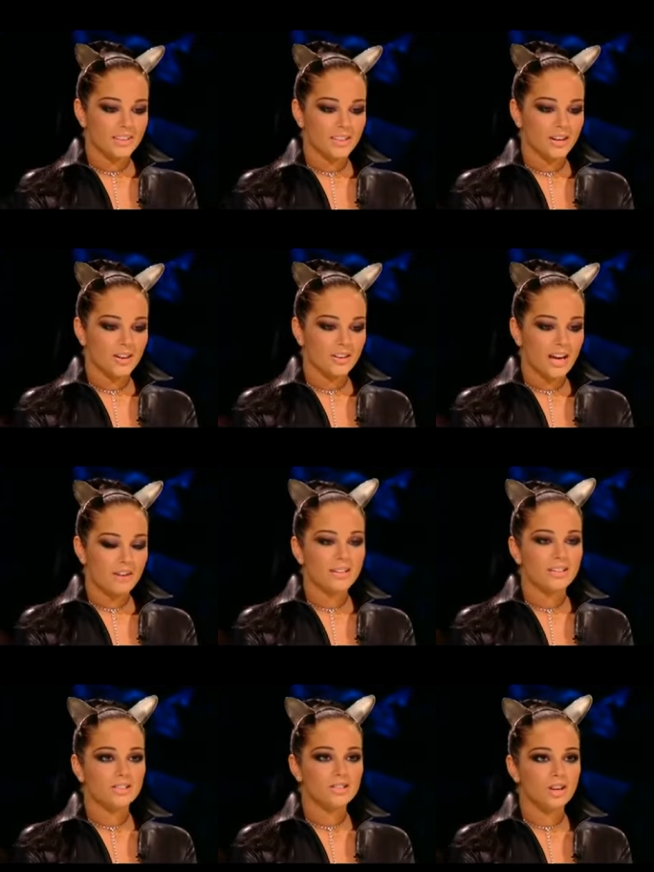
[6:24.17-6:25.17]
you know, Gary
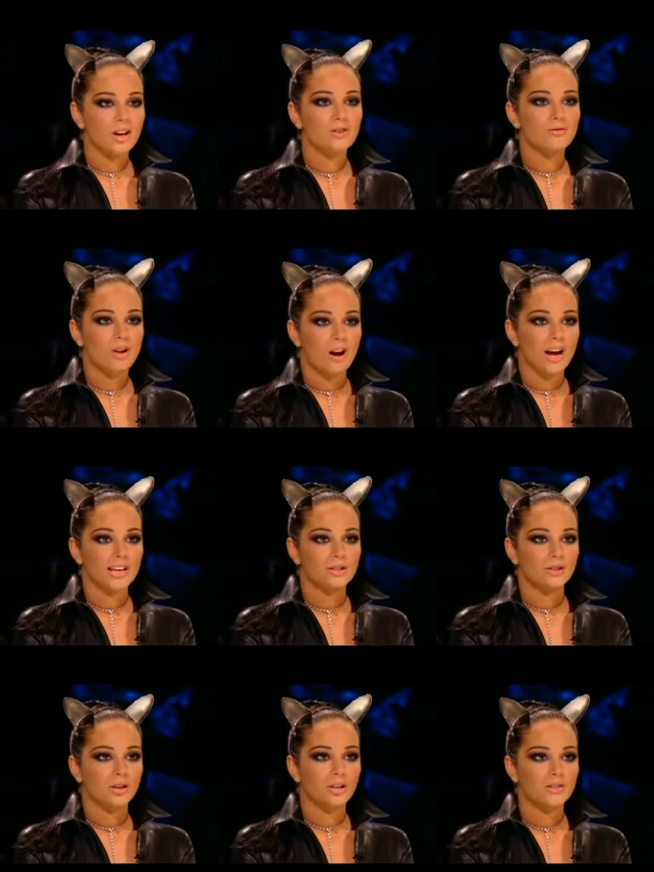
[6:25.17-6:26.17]
is so right.
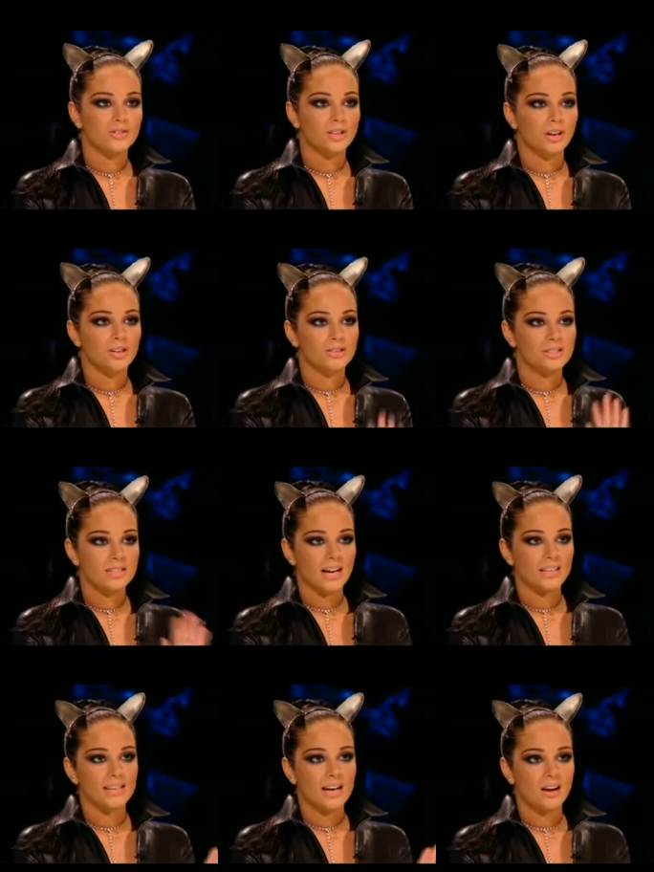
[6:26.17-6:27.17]
You could have, you know,
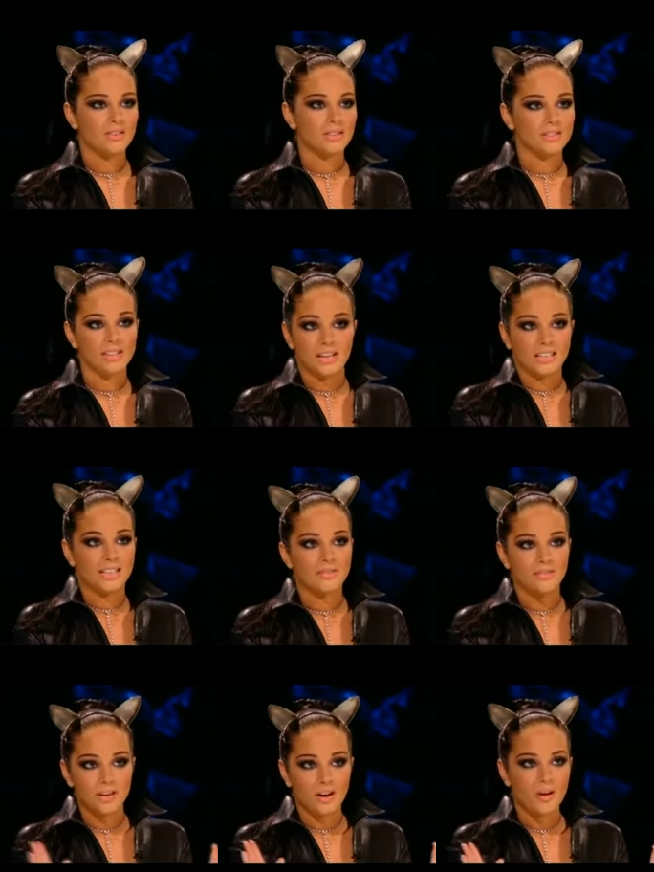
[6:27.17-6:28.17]
sat down and, and,
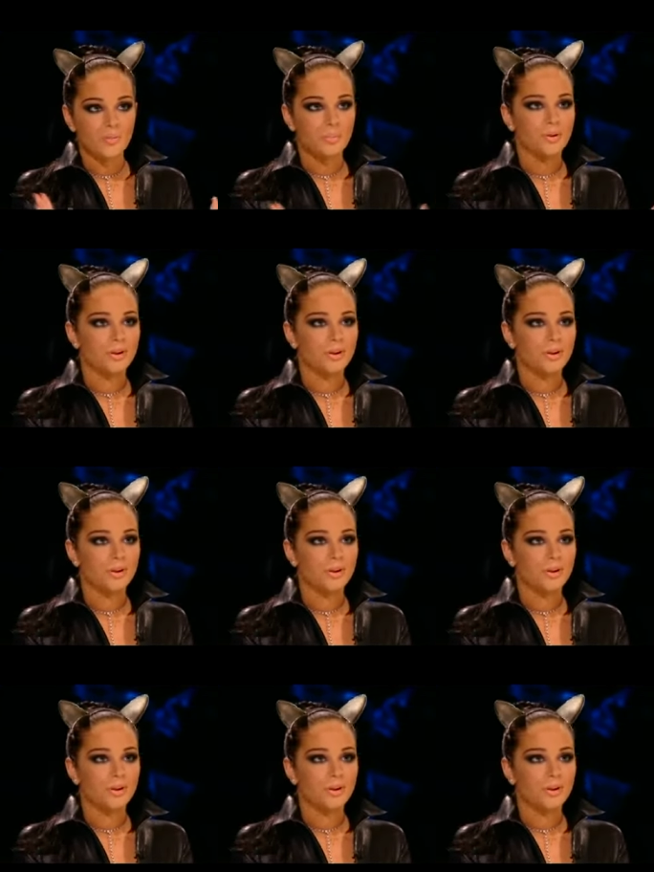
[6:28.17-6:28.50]
given up,